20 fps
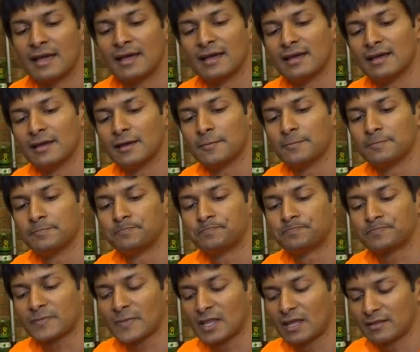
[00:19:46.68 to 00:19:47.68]

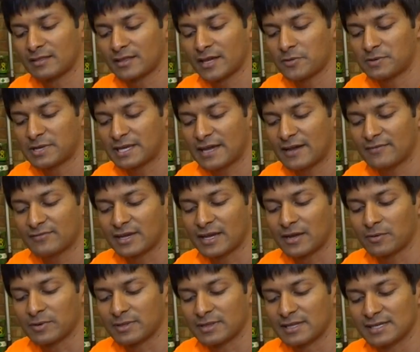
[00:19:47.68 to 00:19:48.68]
The only
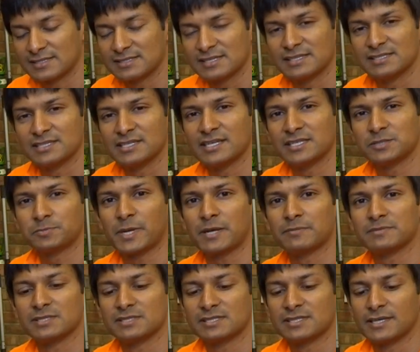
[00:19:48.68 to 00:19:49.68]
caveat with this is you need to be able
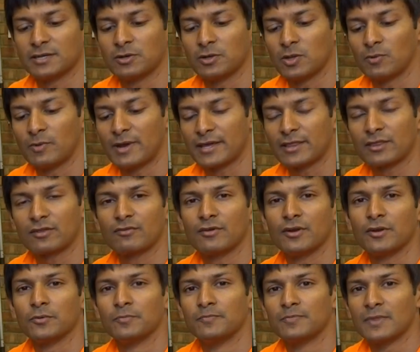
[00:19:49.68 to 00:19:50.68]
to see all the way
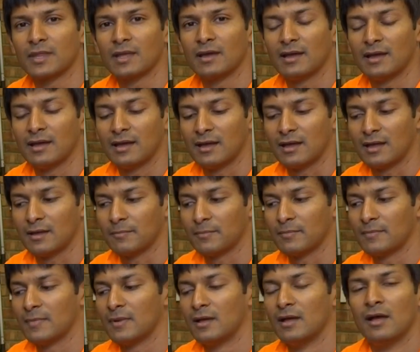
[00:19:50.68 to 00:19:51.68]
through.
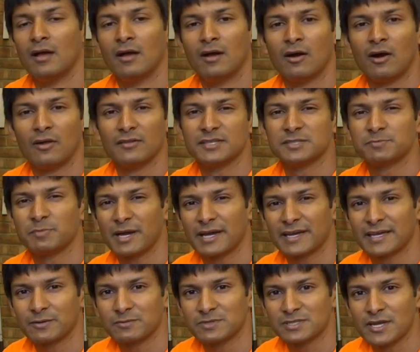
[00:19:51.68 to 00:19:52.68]
On this
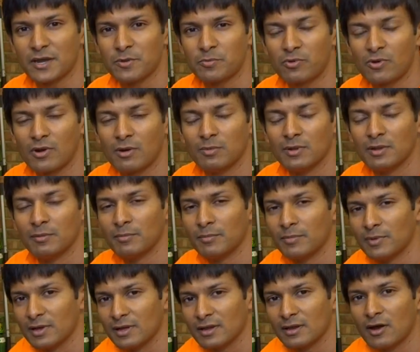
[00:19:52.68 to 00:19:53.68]
bike it was no problem,
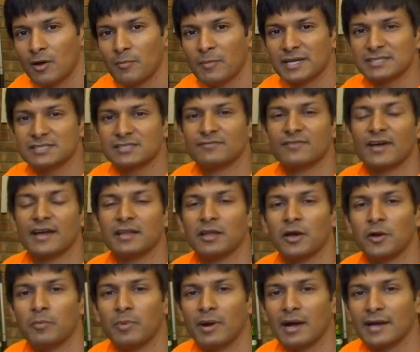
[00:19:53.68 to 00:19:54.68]
but on my
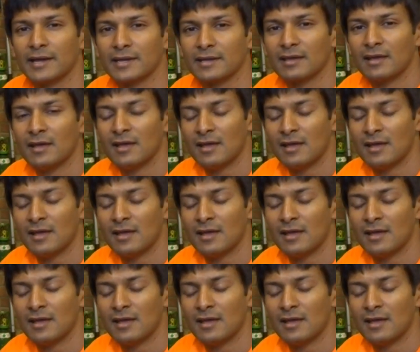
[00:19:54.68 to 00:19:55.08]
Cervelo bike